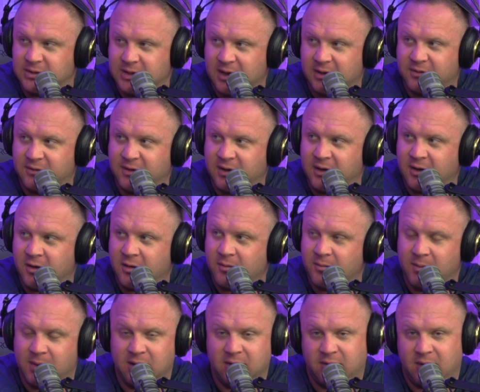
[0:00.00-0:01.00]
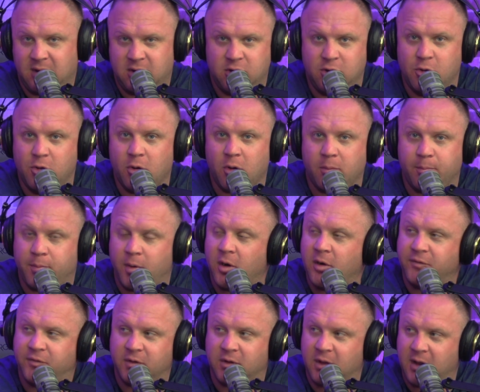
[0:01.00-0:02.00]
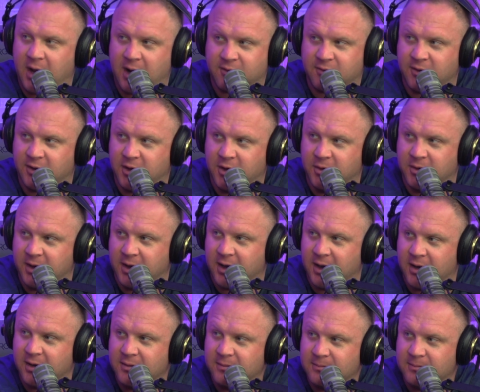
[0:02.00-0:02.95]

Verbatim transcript: dead center, means that you are perfectly executing it.